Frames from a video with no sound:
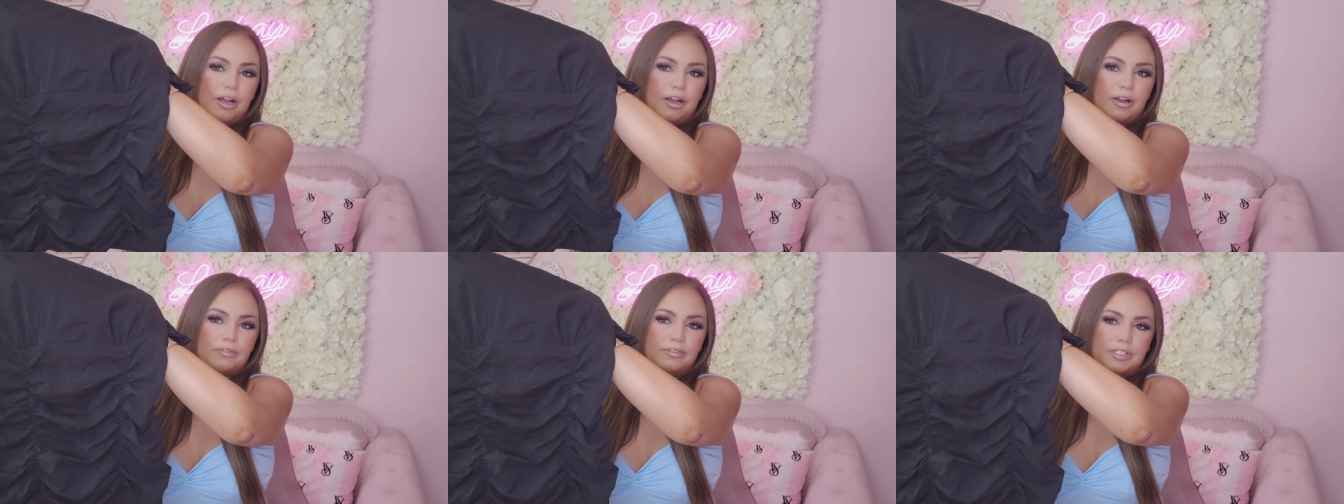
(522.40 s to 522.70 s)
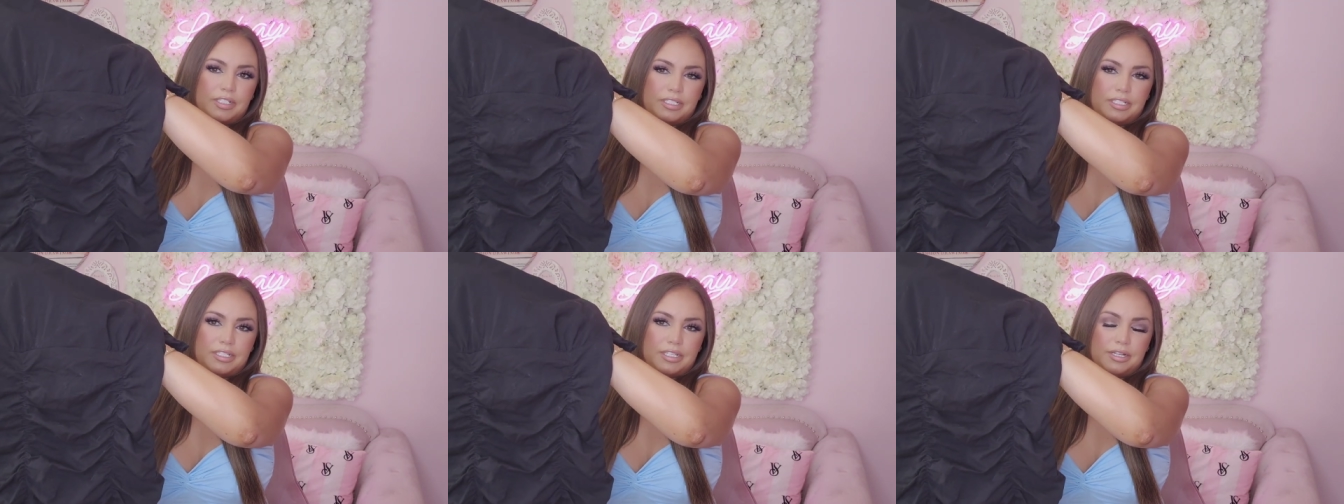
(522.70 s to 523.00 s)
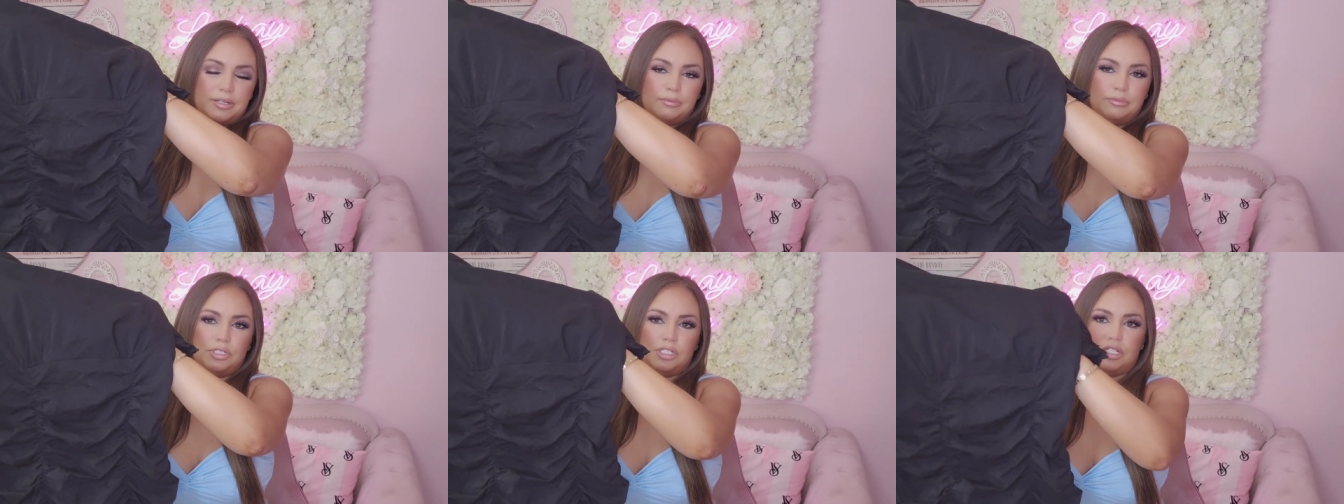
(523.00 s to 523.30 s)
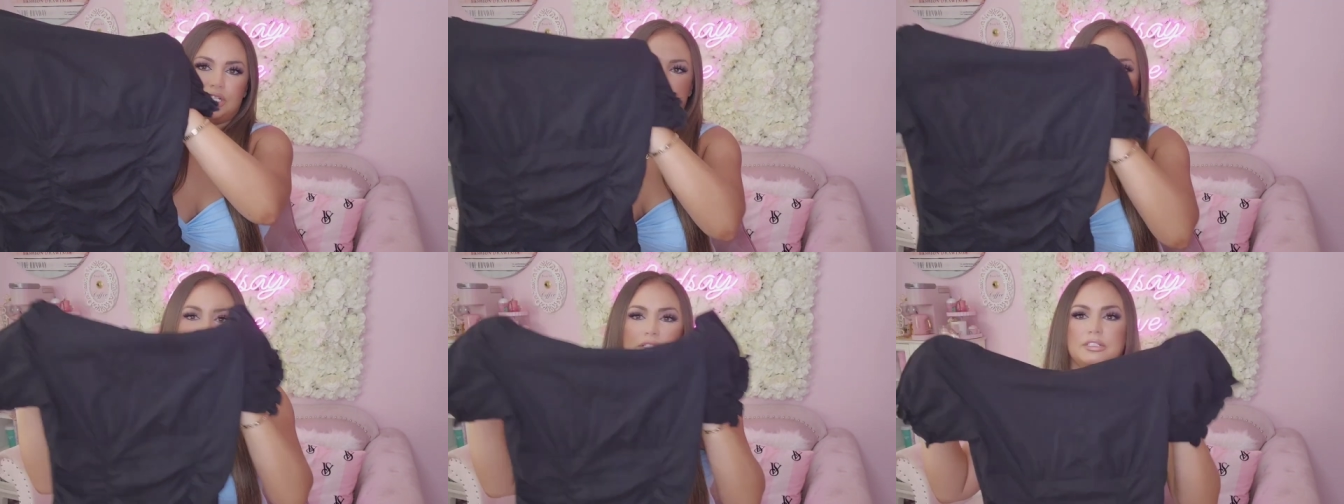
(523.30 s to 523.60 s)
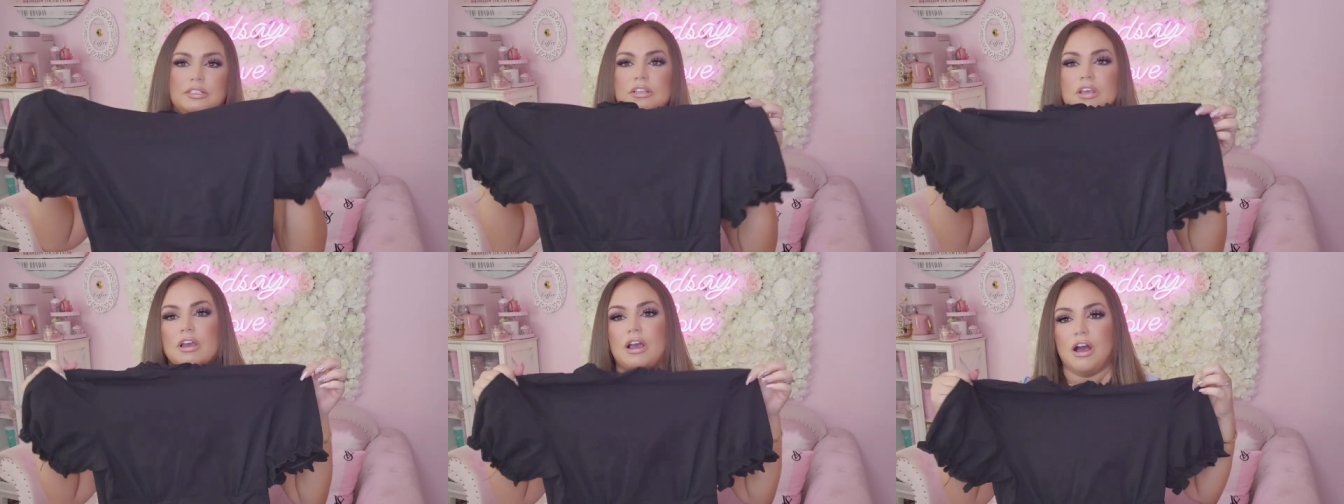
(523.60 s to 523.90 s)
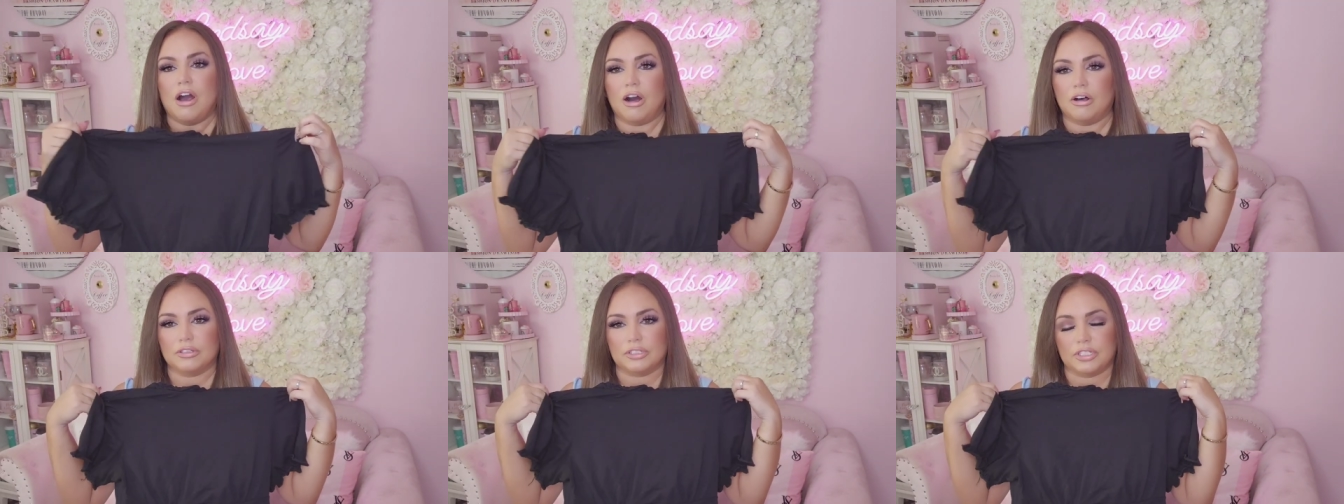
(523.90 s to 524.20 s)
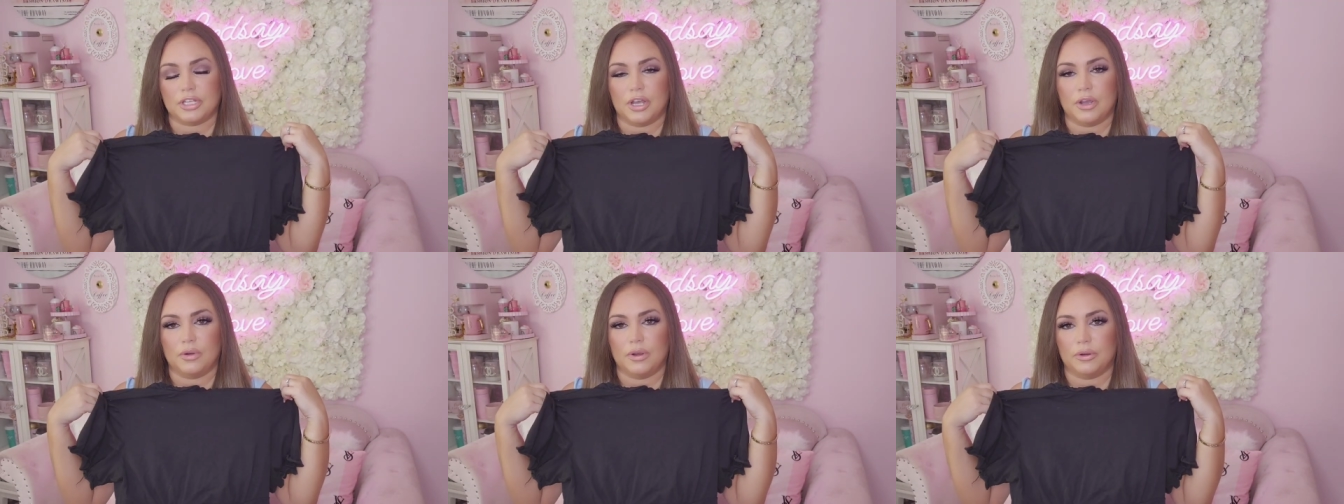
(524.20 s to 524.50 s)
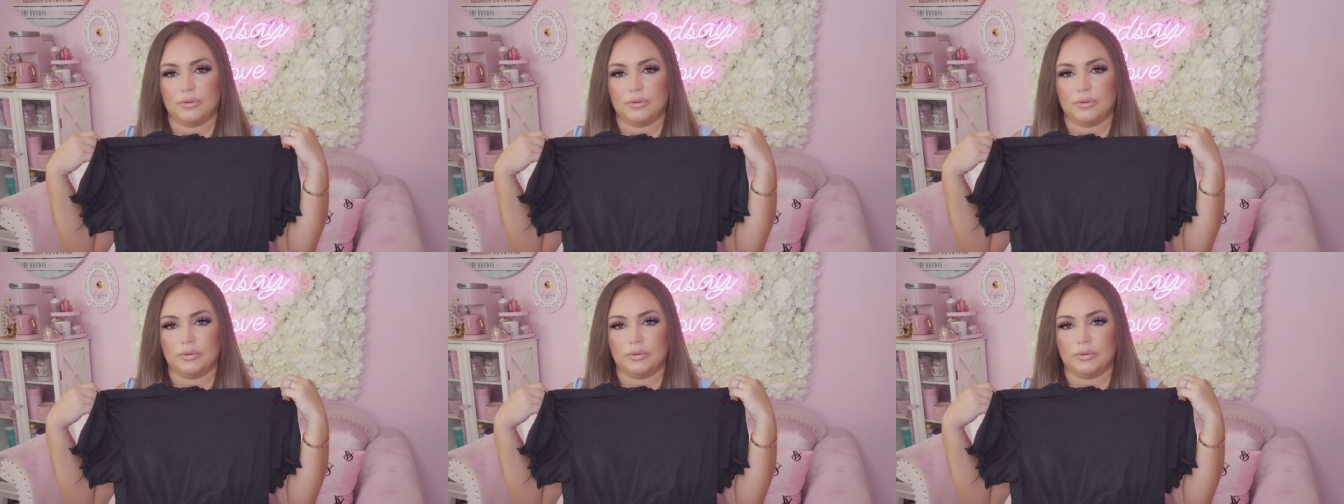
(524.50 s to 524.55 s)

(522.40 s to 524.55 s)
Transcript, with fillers: of denim jeans. Also